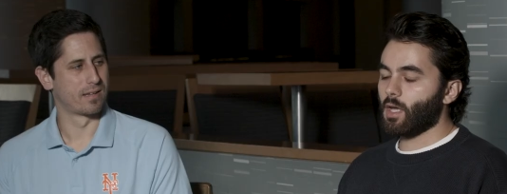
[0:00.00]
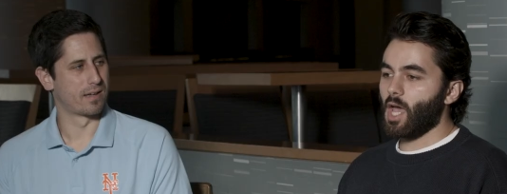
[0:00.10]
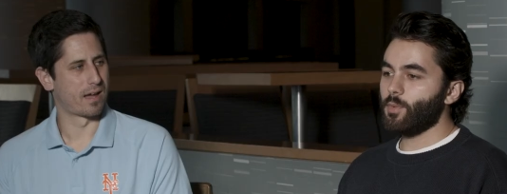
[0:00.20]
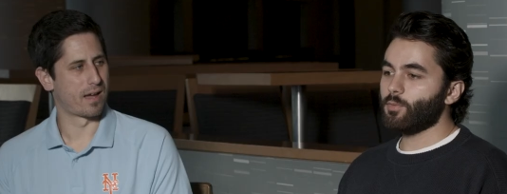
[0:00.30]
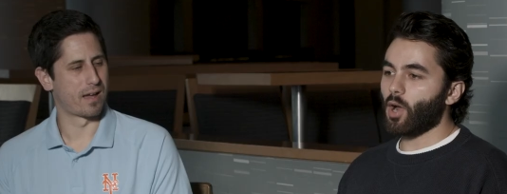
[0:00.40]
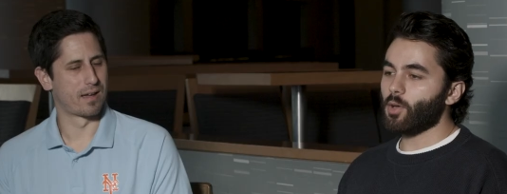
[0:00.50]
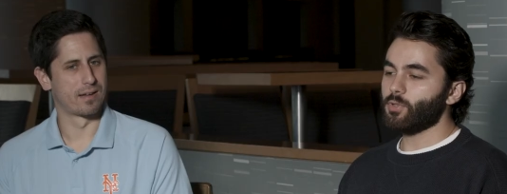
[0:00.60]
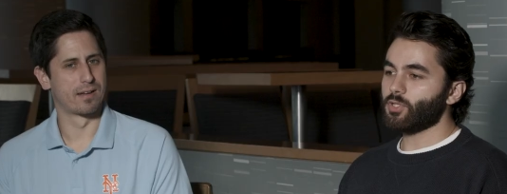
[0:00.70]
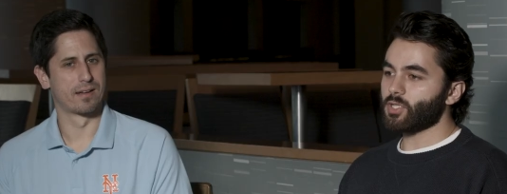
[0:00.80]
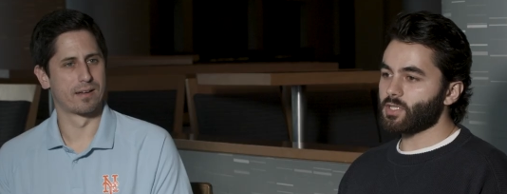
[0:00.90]
Speaker 1: I mean,
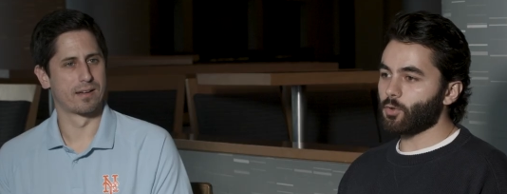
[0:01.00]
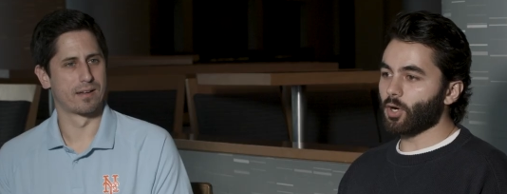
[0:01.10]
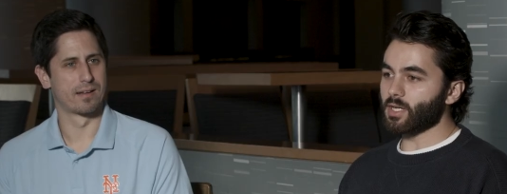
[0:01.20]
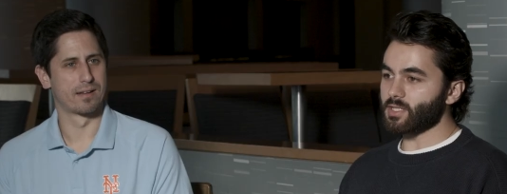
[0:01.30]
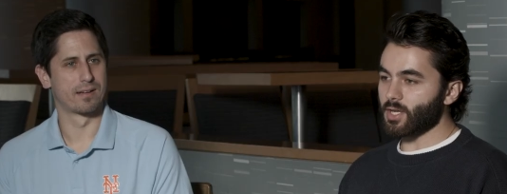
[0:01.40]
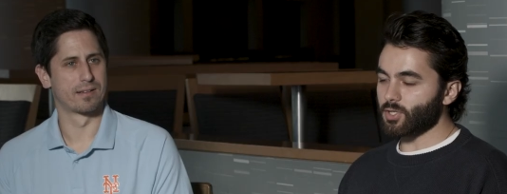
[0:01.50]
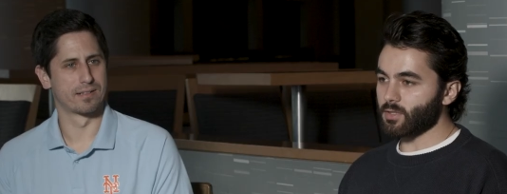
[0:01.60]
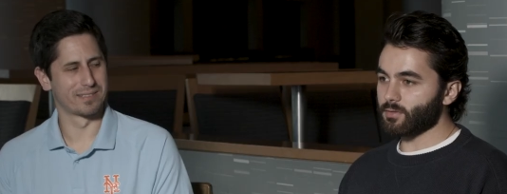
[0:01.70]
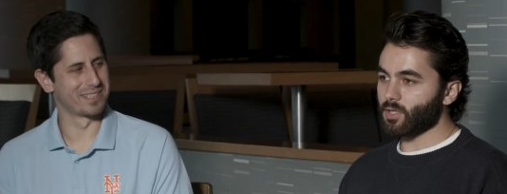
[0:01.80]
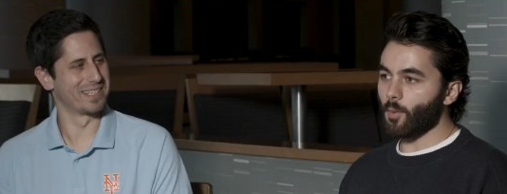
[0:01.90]
probably just
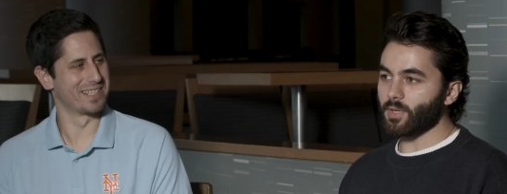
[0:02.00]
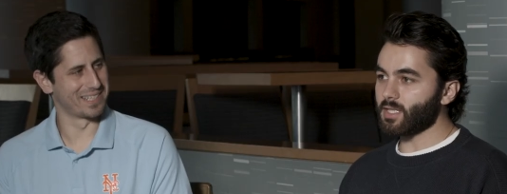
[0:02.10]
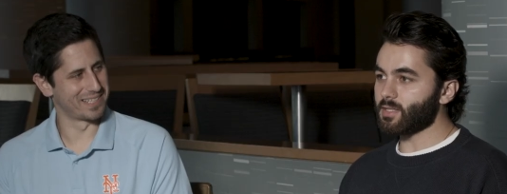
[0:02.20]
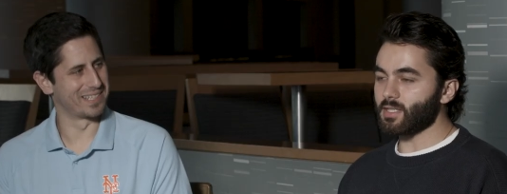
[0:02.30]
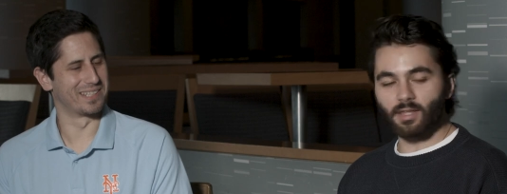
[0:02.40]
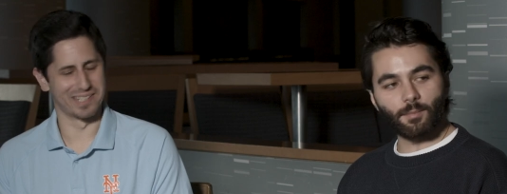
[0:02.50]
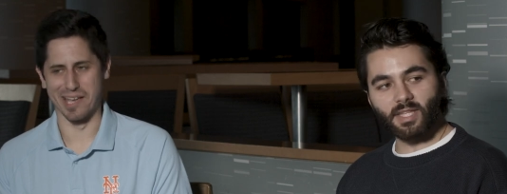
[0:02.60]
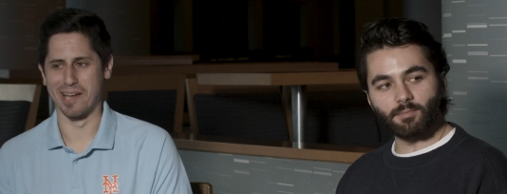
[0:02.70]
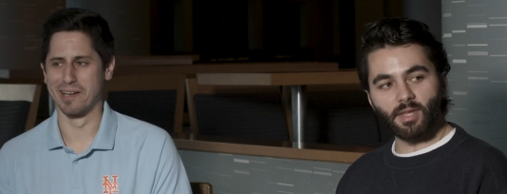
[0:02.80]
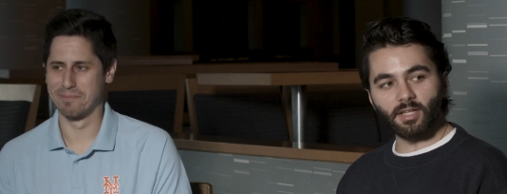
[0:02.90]
organization coming into the, in the
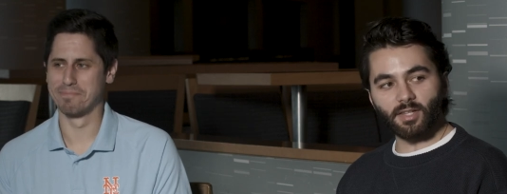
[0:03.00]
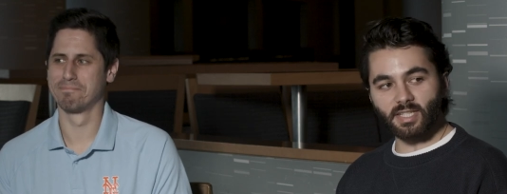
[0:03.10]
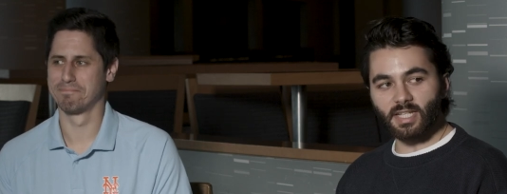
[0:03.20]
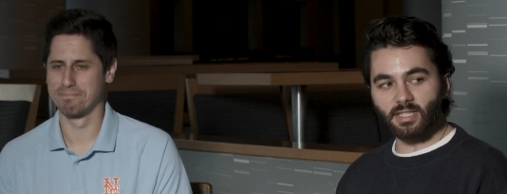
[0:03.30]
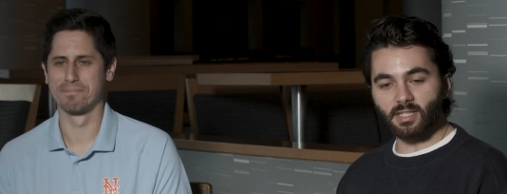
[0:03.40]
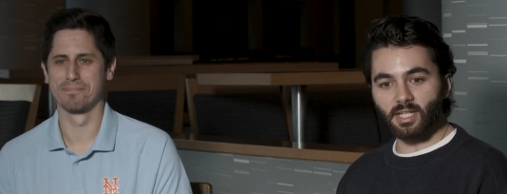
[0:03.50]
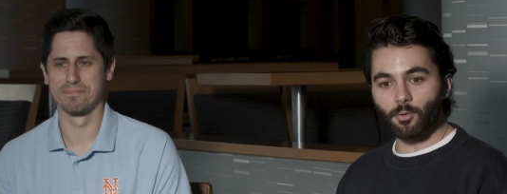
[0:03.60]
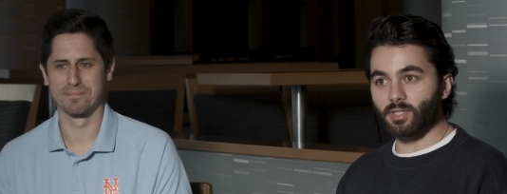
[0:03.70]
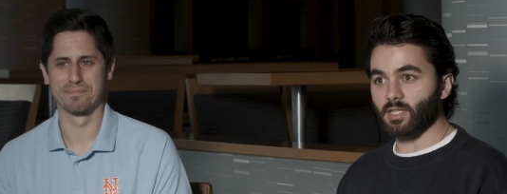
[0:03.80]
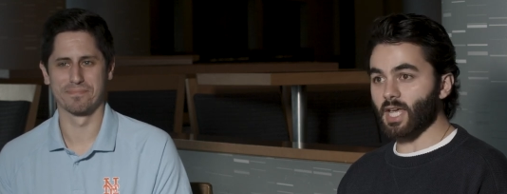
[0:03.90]
yeah. mid- middle of the season.
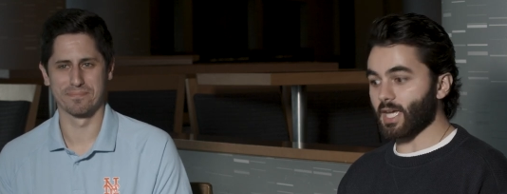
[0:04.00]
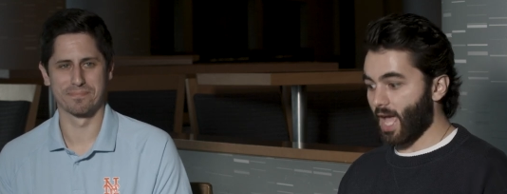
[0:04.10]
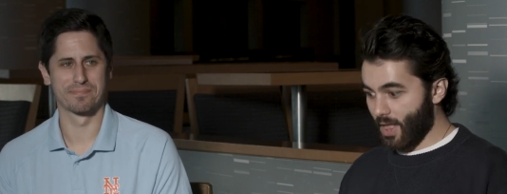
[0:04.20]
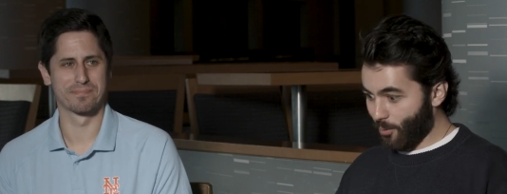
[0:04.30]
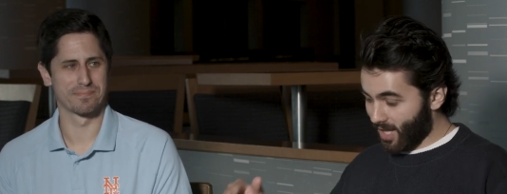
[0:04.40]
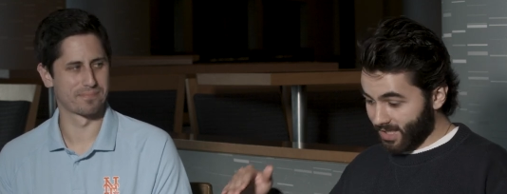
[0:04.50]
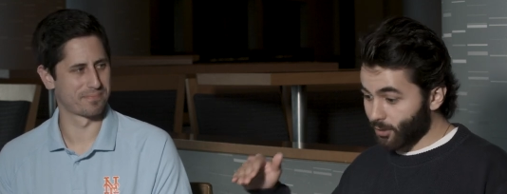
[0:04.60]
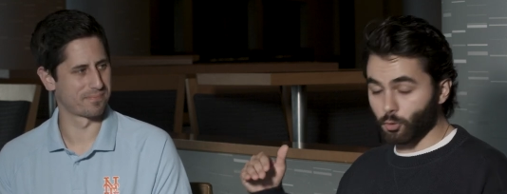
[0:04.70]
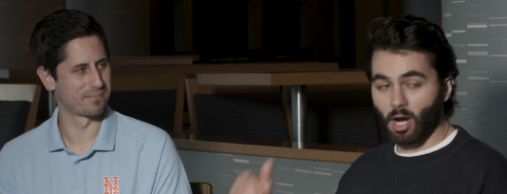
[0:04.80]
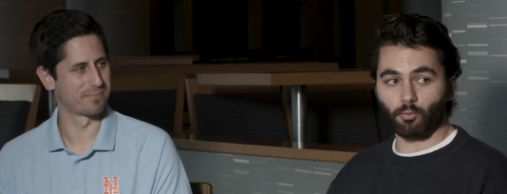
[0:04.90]
It was like we had to
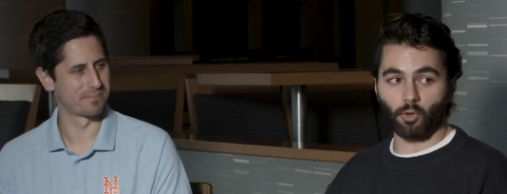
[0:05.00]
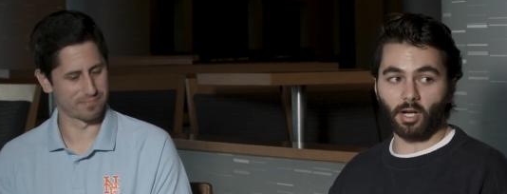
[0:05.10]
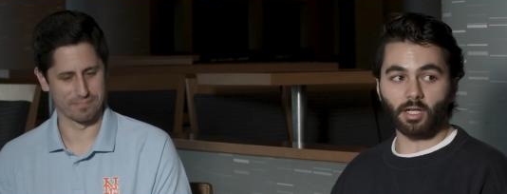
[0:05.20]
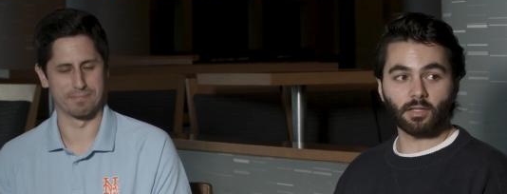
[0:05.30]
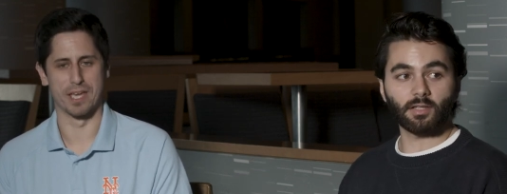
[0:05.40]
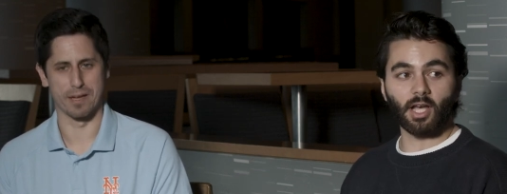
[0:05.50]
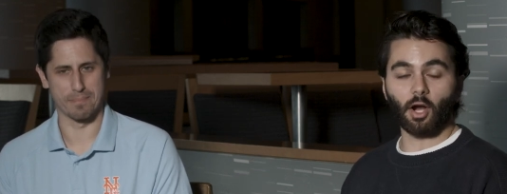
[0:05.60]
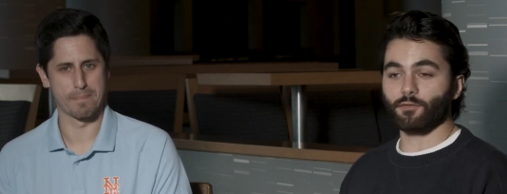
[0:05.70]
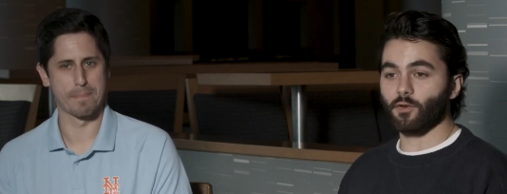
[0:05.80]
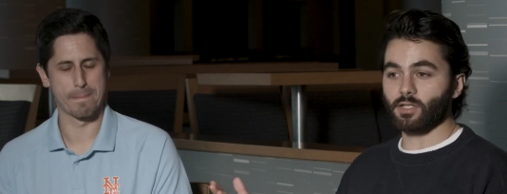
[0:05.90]
hit the ground running. Yeah.
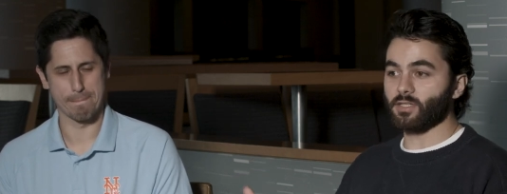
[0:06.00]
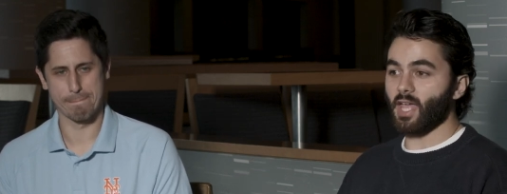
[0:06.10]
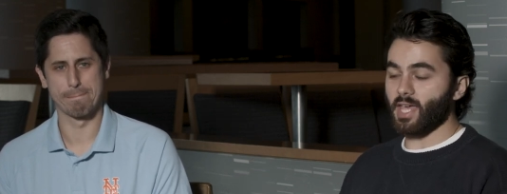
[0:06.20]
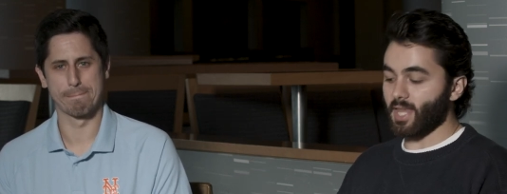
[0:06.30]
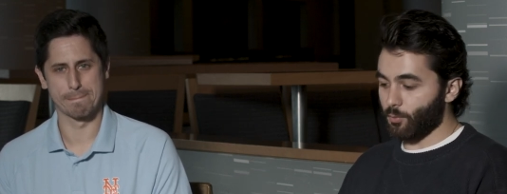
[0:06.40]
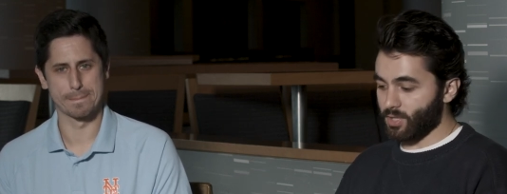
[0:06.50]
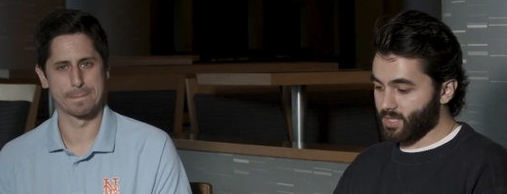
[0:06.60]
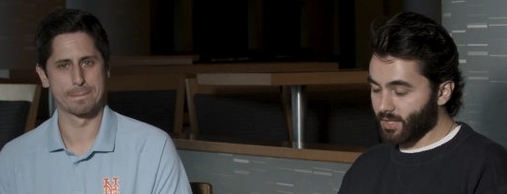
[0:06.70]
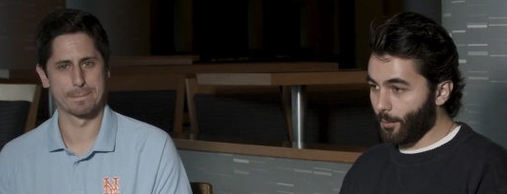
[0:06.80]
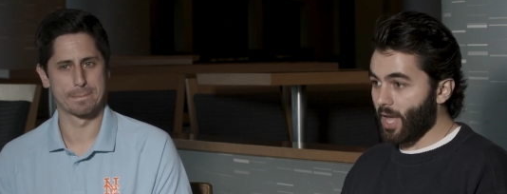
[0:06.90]
Like our first day that we
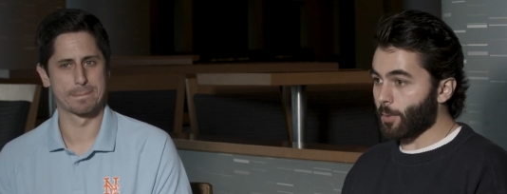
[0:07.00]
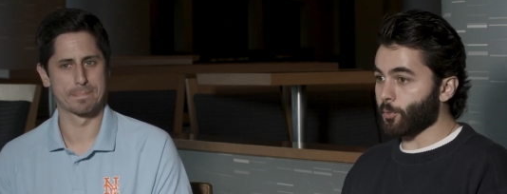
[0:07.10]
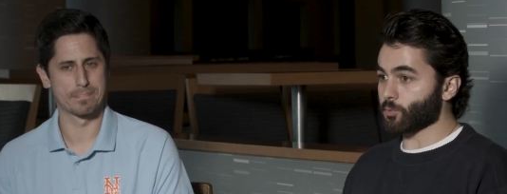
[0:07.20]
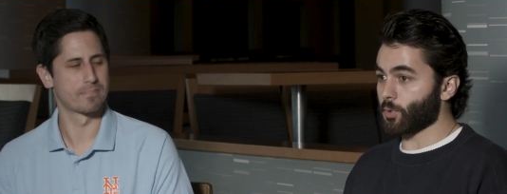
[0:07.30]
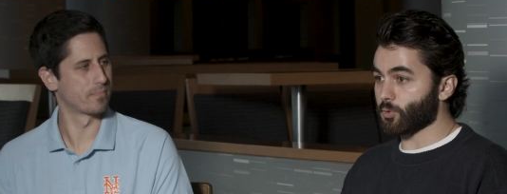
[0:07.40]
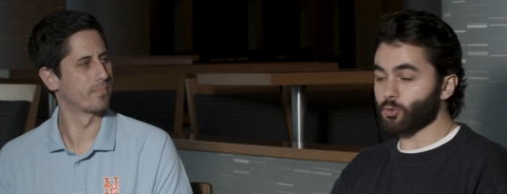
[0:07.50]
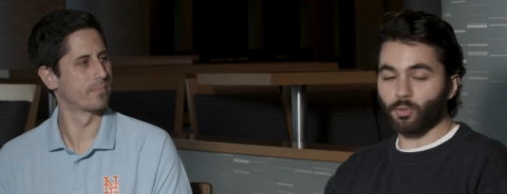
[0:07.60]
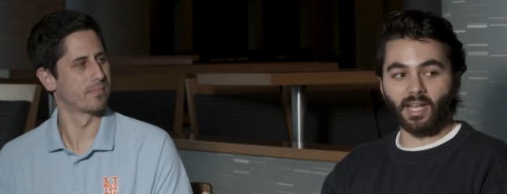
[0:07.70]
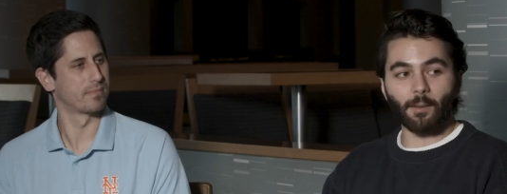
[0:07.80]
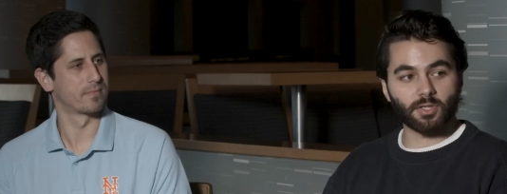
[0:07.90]
signed the papers, we were
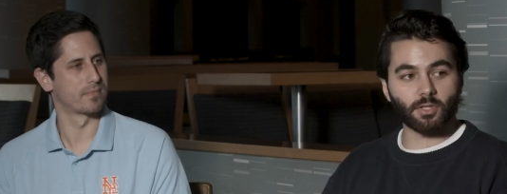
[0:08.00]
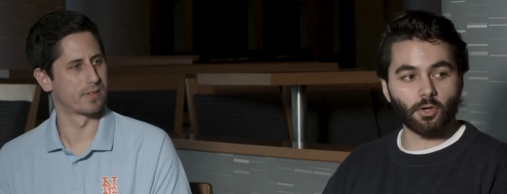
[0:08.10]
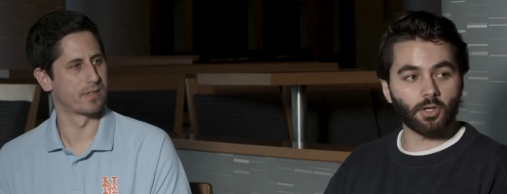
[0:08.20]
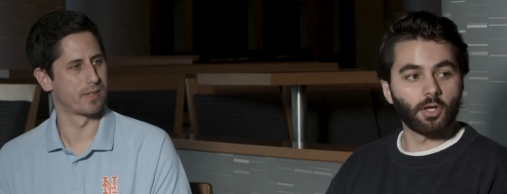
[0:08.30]
doing an episode.